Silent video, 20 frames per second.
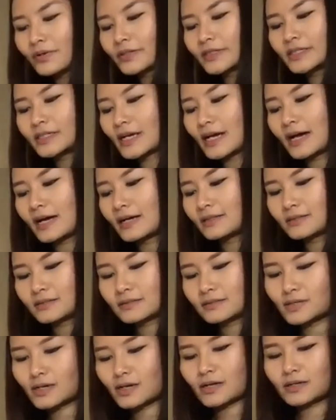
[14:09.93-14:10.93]
um,
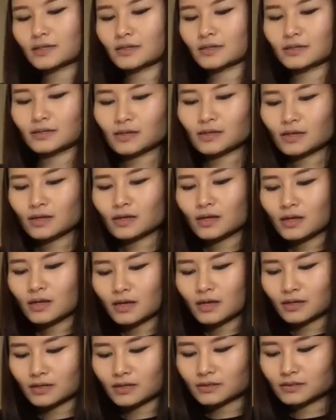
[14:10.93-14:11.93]
Turkey
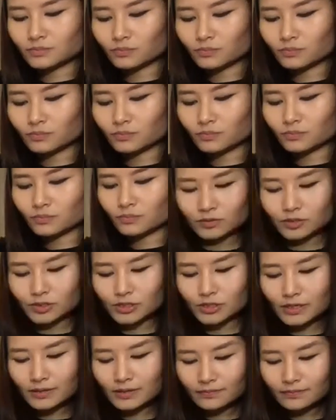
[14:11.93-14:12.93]
is more of
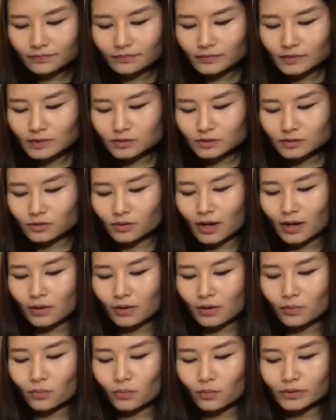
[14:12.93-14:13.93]
an American
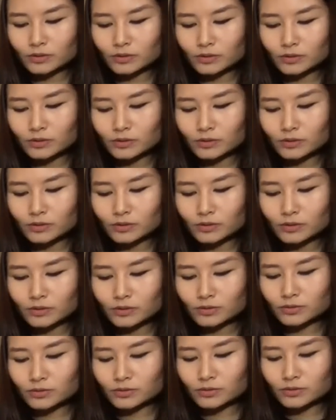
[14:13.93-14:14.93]
culture. So I went
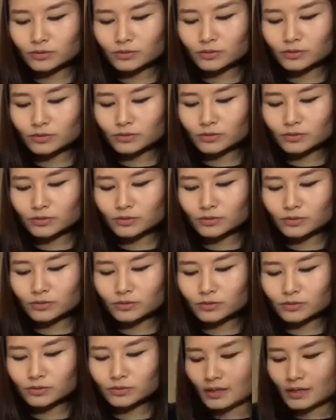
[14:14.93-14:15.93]
to American high
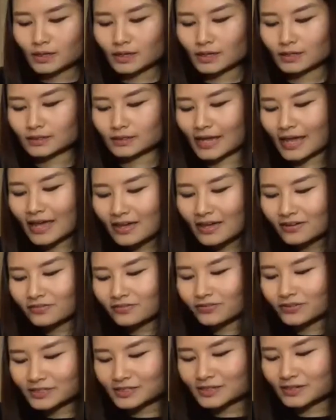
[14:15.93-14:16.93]
school, and
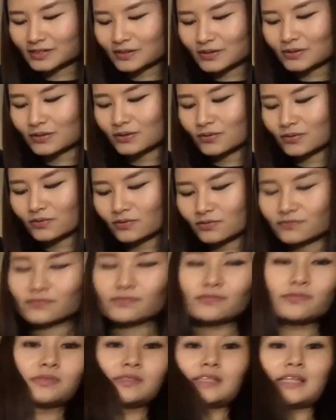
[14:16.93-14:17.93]
every single
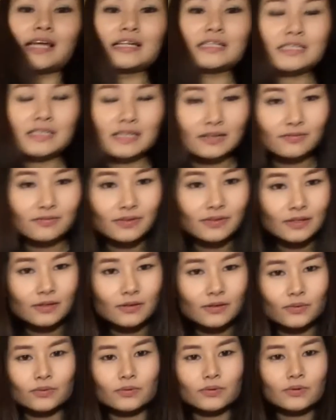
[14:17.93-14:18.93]
Thanksgiving
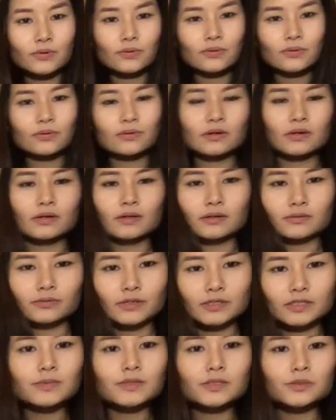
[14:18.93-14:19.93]
or, or uh,
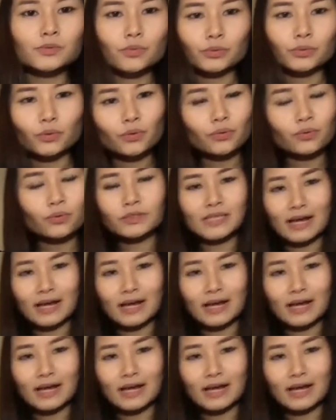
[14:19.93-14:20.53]
Christmas, we would always have